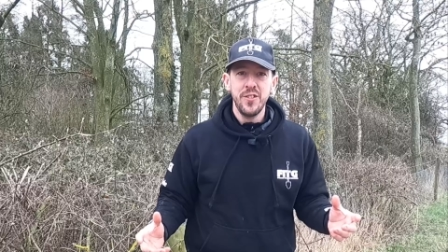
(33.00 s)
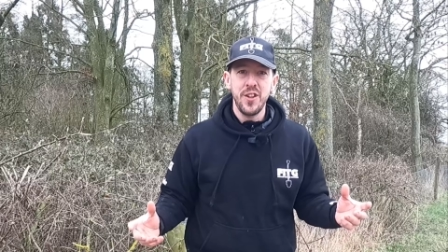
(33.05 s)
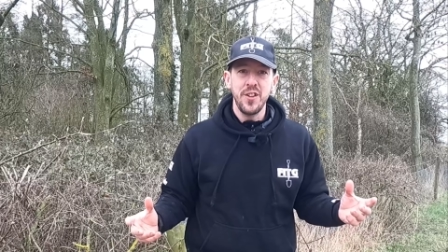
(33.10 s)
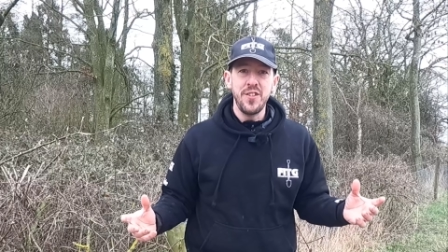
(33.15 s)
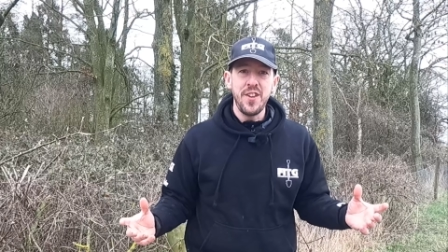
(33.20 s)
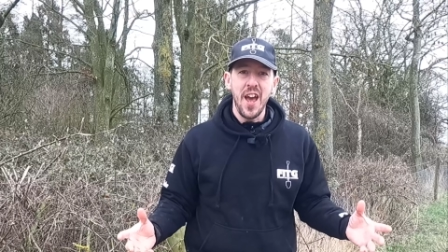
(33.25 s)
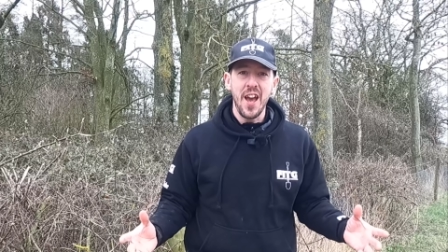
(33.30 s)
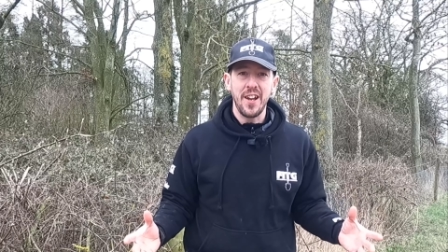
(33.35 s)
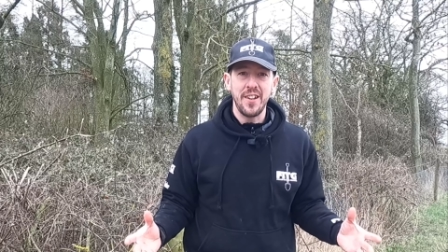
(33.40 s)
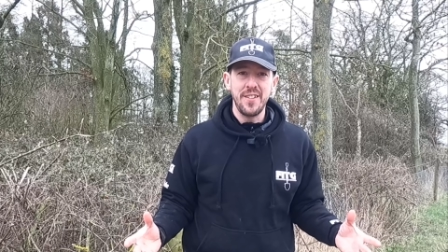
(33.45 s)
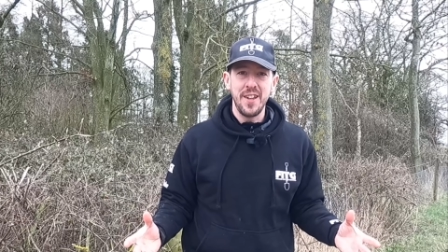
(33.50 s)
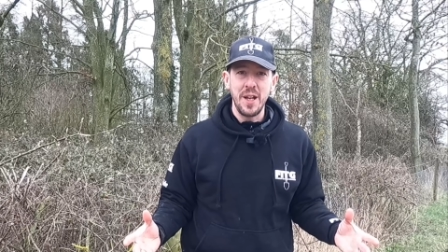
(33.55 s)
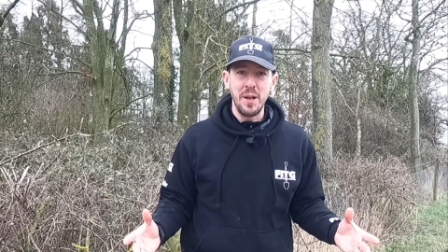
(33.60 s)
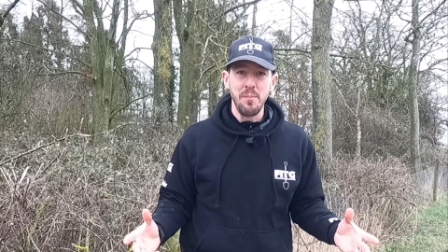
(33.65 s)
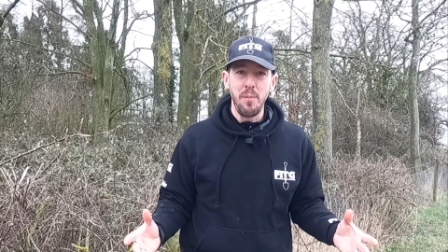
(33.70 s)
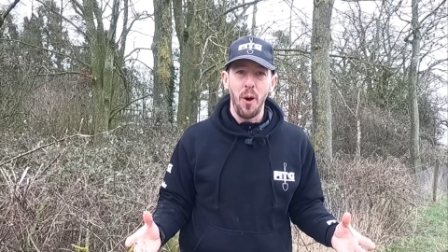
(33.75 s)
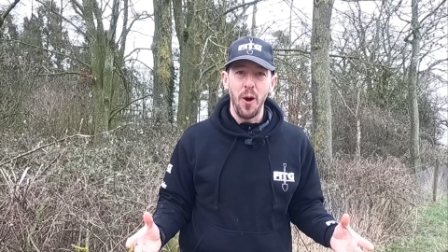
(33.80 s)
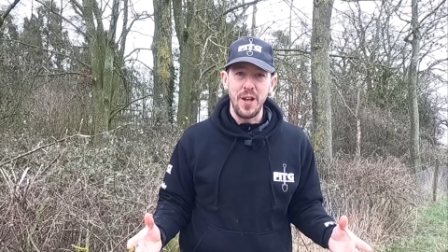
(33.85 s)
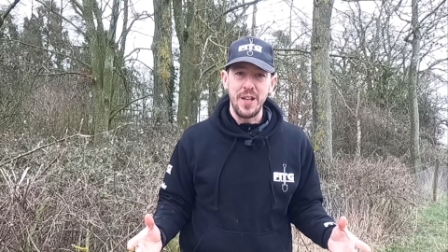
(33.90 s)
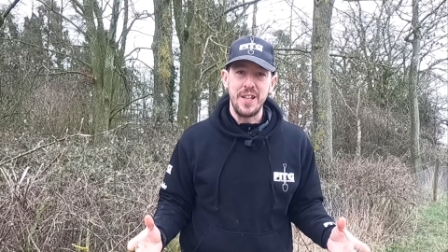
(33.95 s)

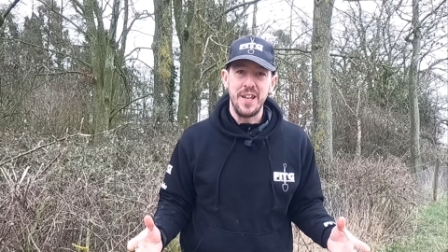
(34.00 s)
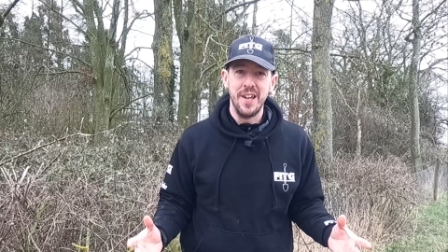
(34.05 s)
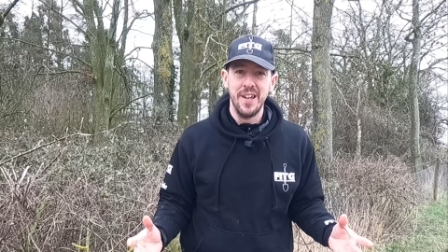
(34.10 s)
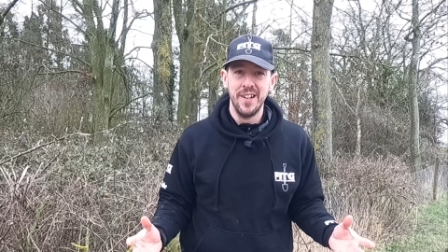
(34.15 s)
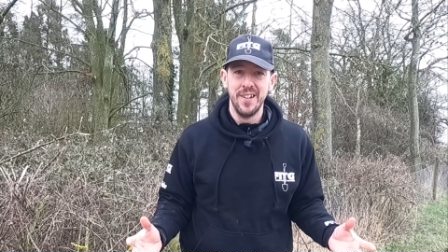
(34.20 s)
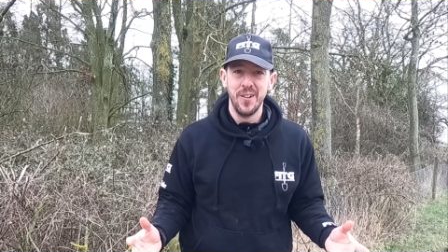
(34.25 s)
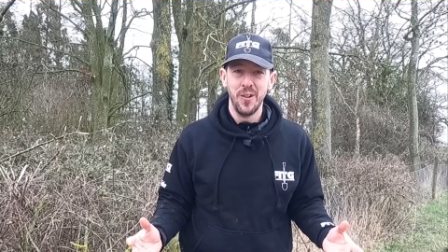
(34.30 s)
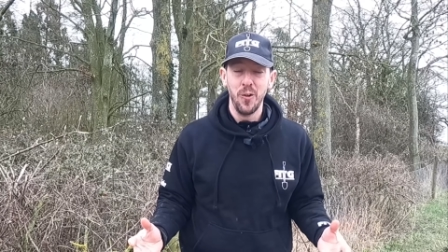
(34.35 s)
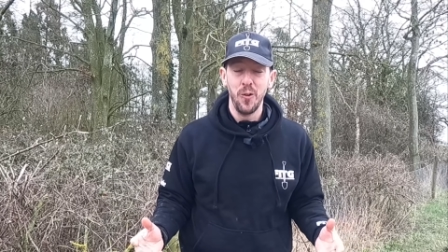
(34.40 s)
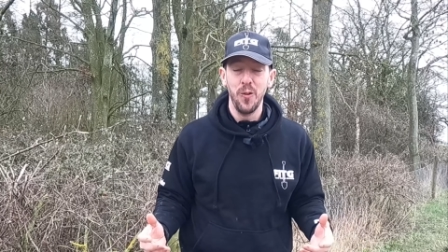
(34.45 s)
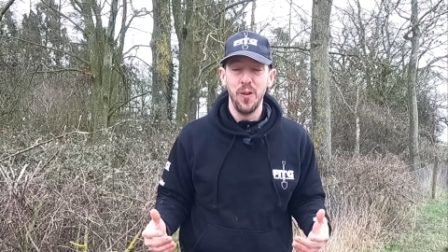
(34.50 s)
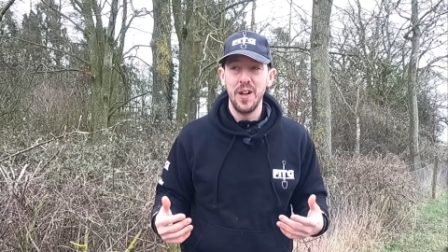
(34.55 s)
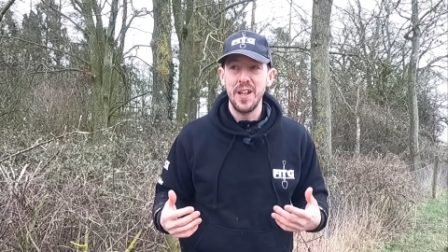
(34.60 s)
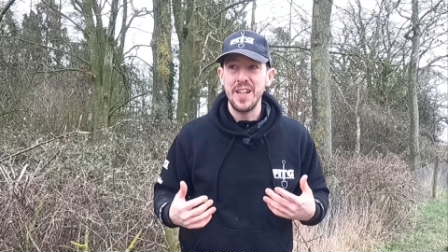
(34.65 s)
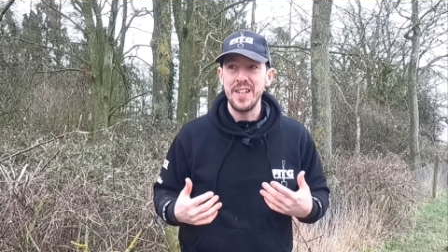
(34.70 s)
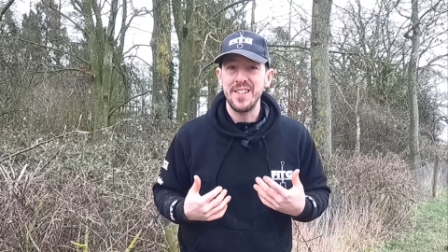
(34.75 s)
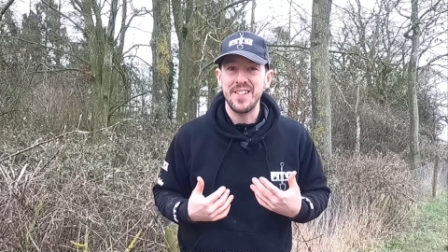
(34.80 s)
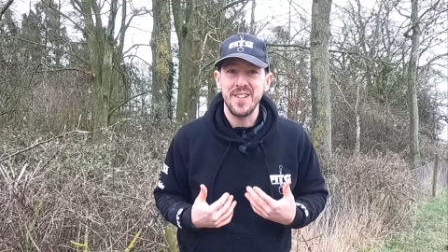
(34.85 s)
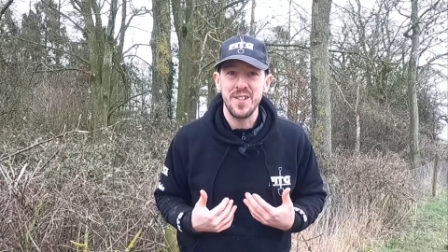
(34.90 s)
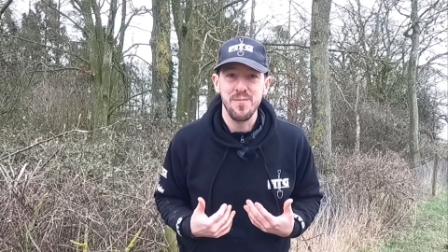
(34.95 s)
detecting bike, or at
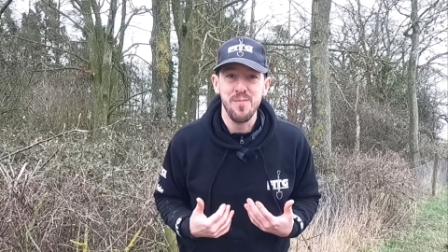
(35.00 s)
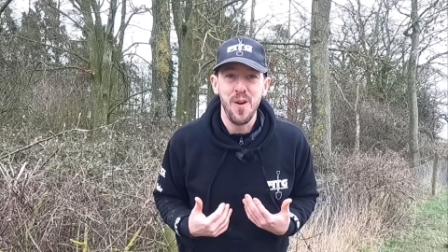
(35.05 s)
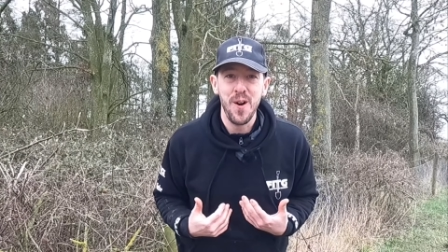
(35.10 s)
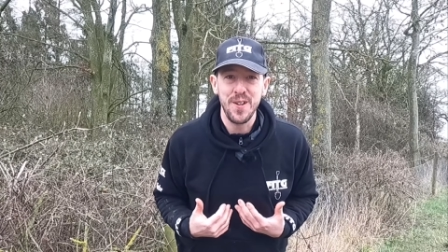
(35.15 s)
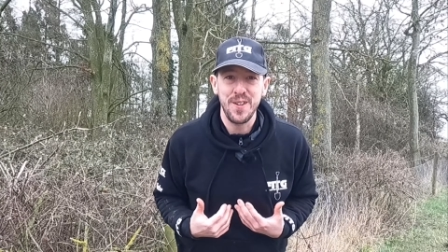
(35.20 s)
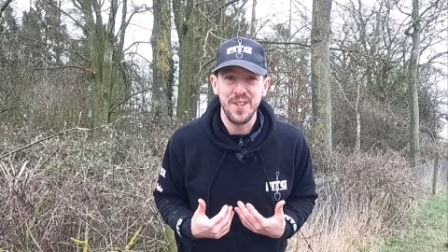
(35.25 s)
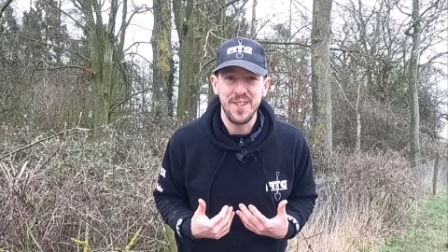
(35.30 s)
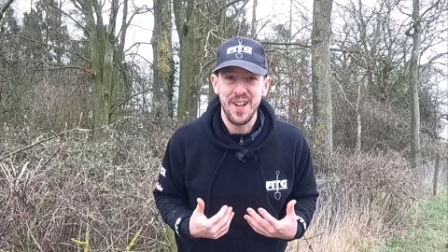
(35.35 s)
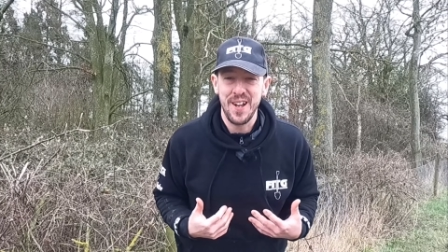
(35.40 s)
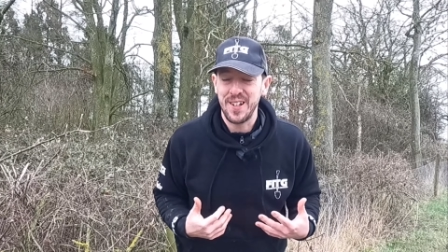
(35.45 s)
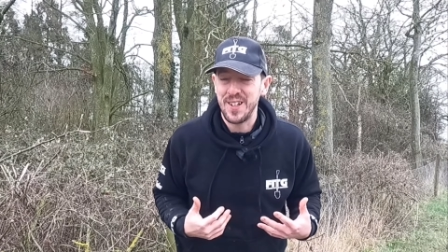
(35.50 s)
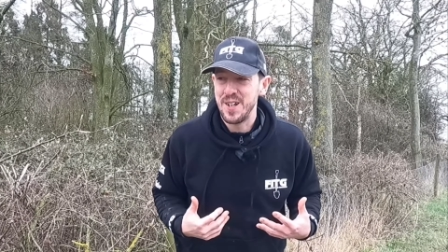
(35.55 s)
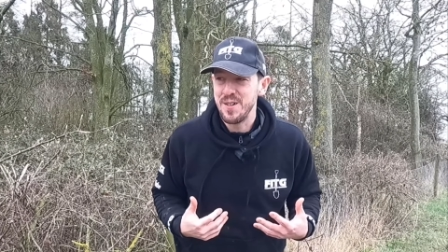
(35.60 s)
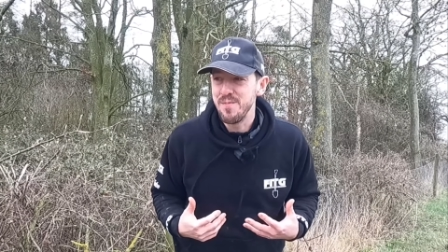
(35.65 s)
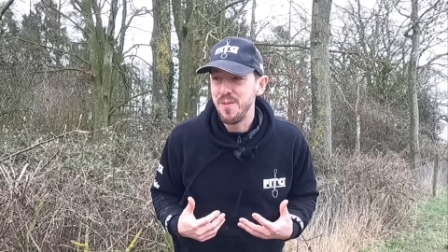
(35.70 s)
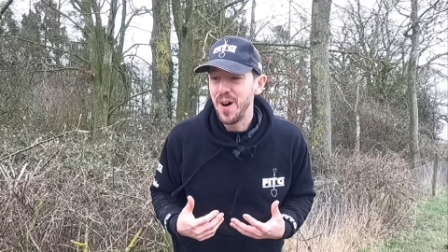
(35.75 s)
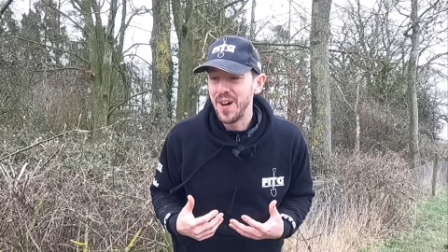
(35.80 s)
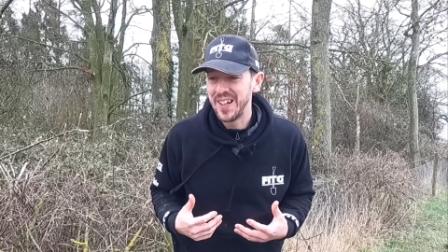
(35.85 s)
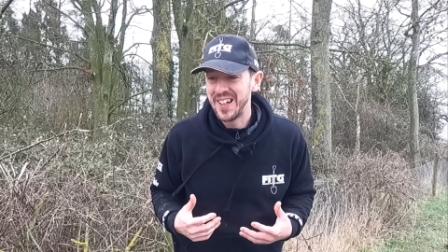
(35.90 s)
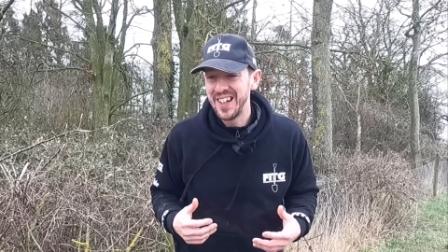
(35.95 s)
least it's my
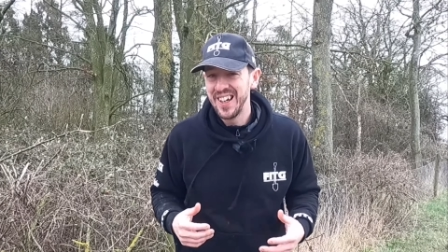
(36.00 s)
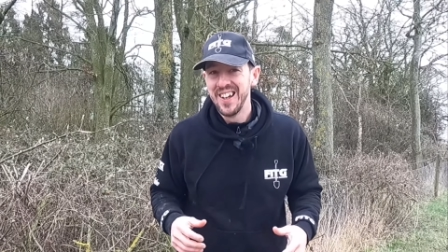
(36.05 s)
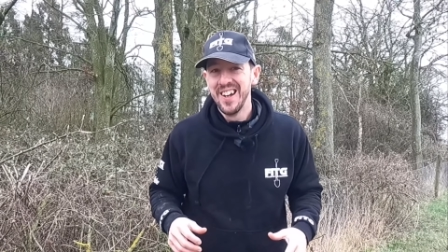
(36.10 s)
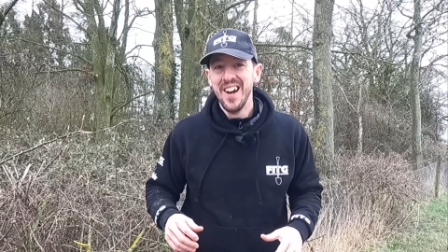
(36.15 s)
detecting bike.